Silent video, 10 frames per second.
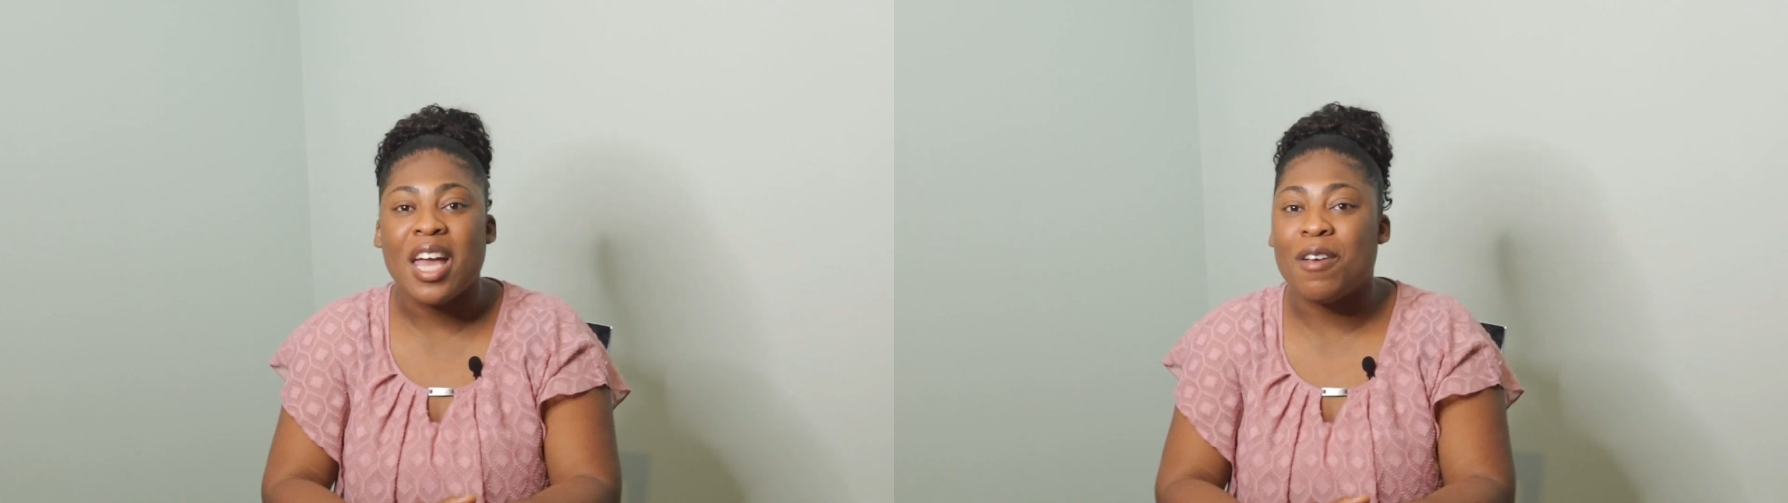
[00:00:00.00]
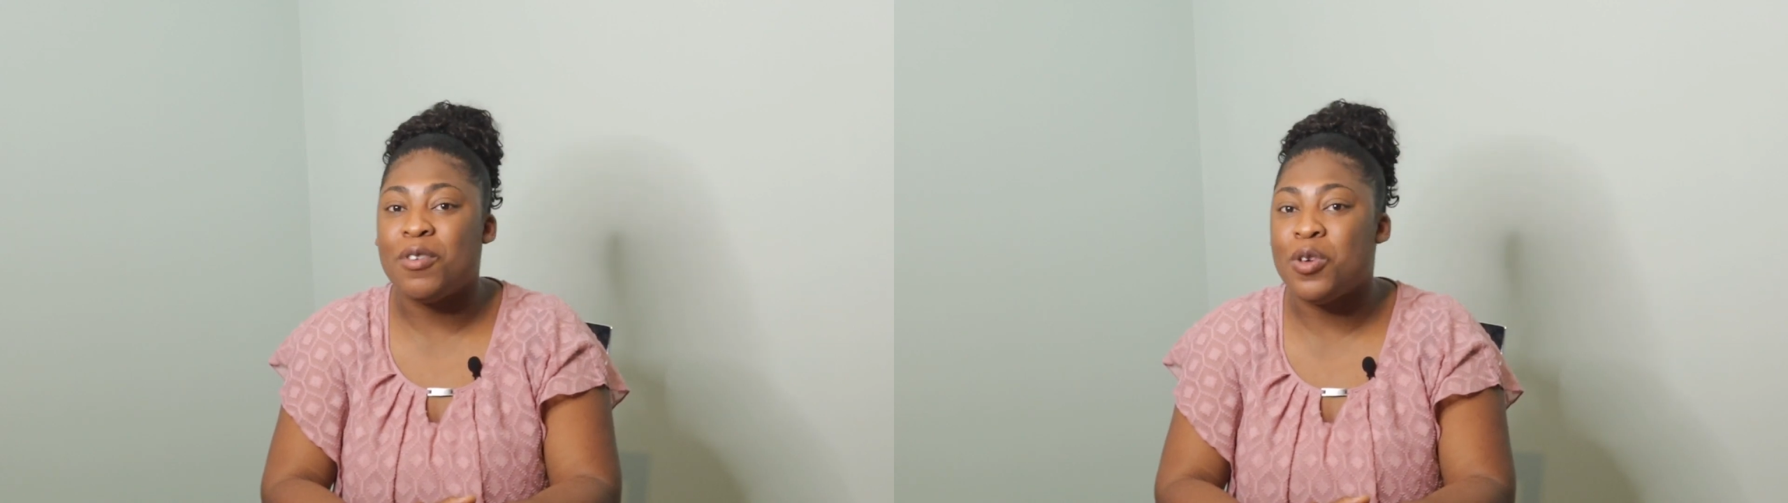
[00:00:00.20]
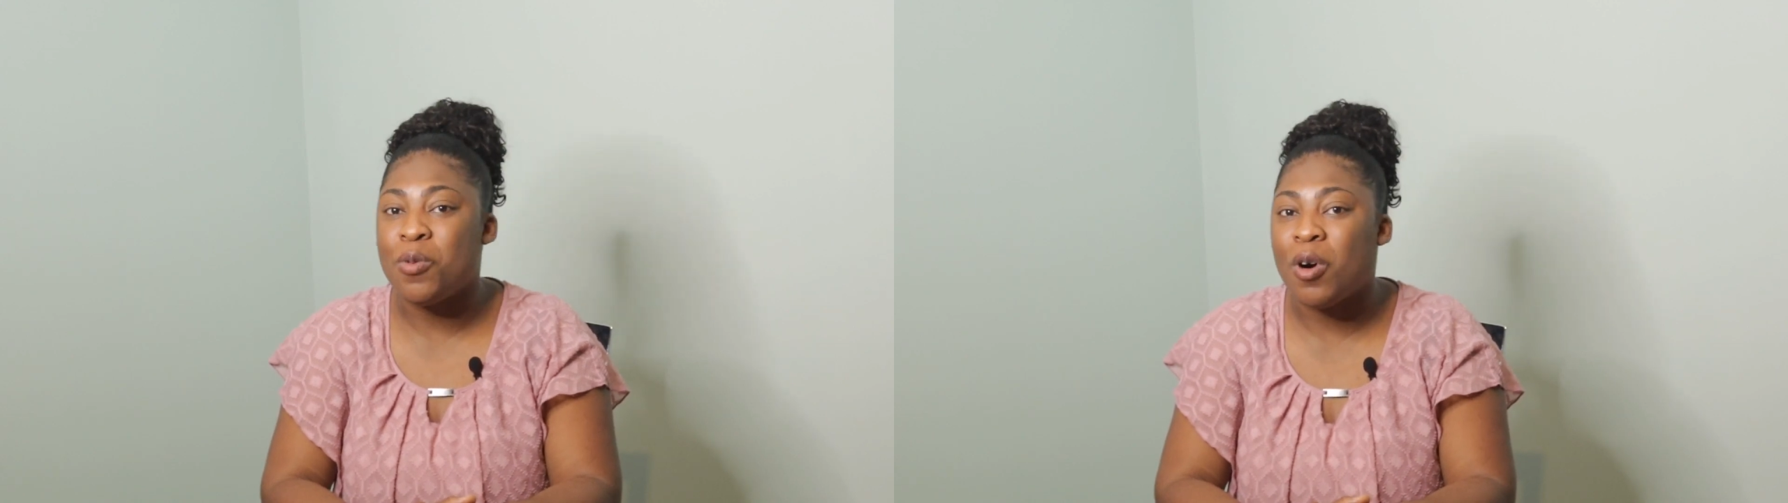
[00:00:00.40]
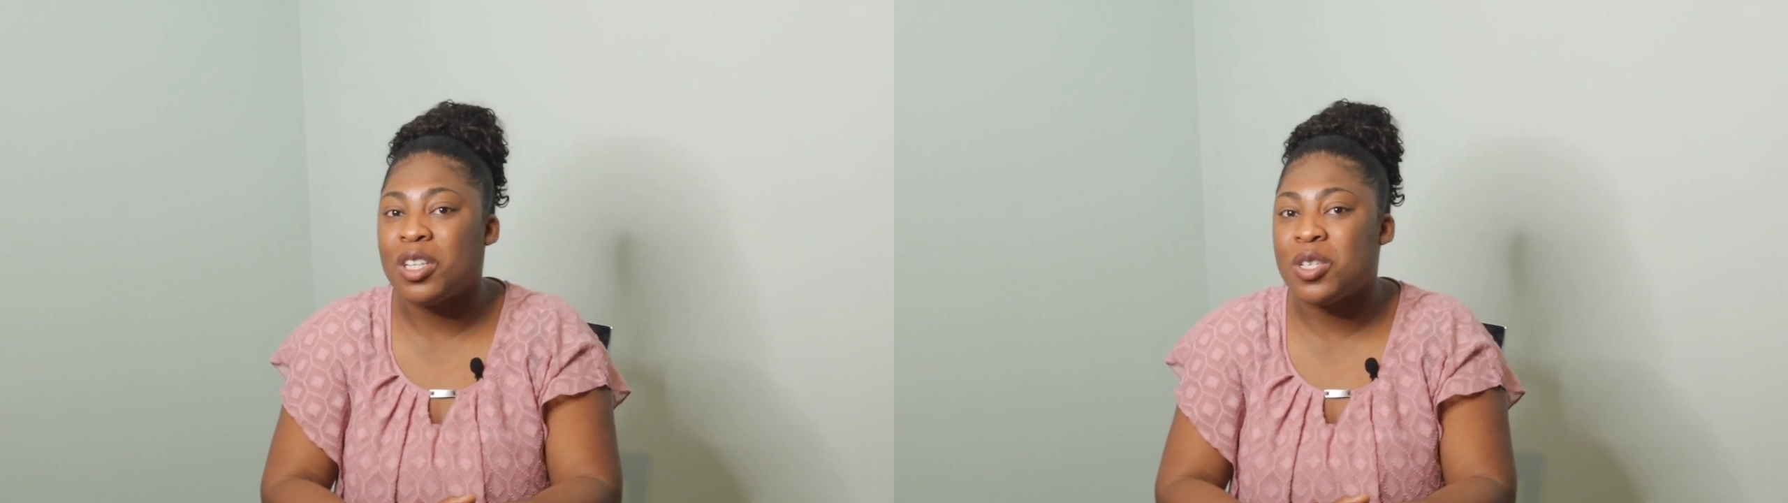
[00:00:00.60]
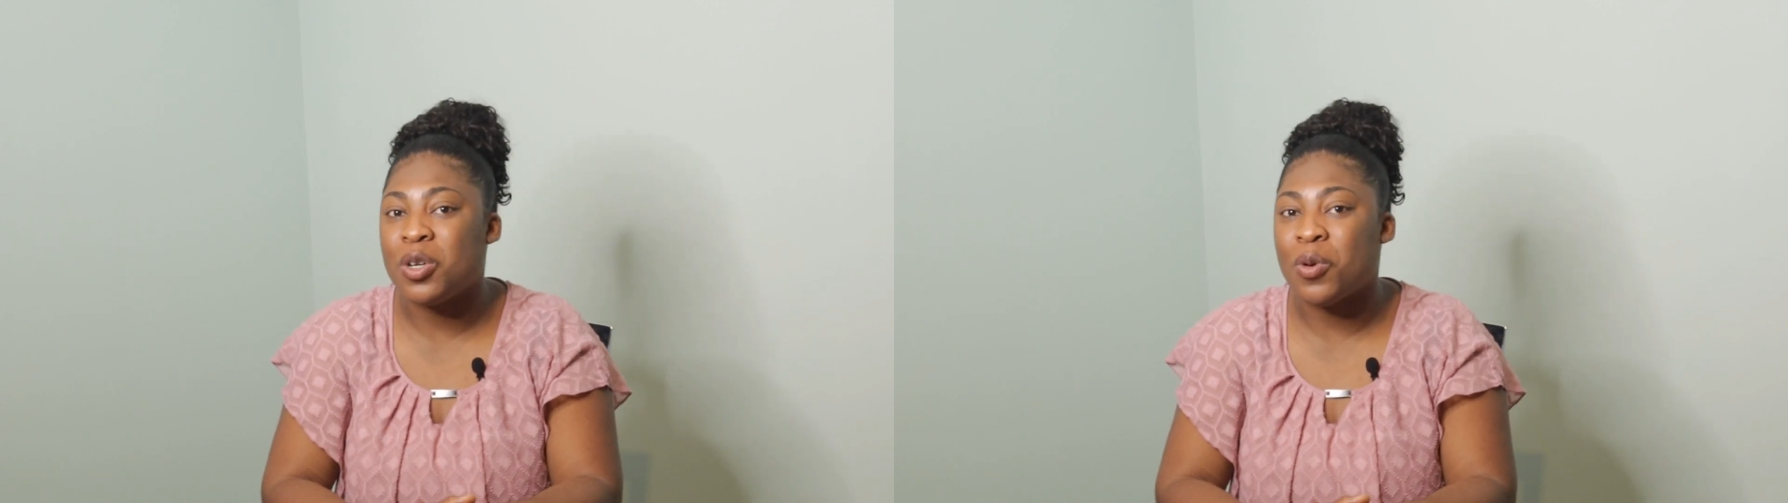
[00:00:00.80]
If you
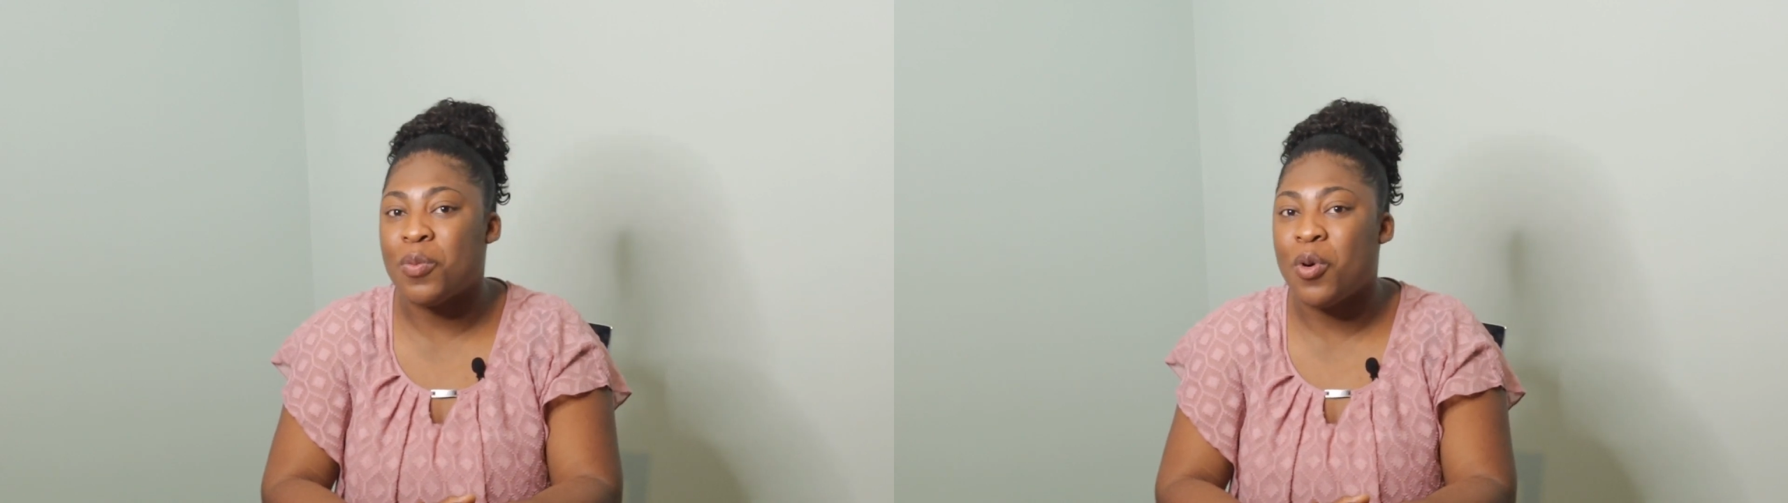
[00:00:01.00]
want to know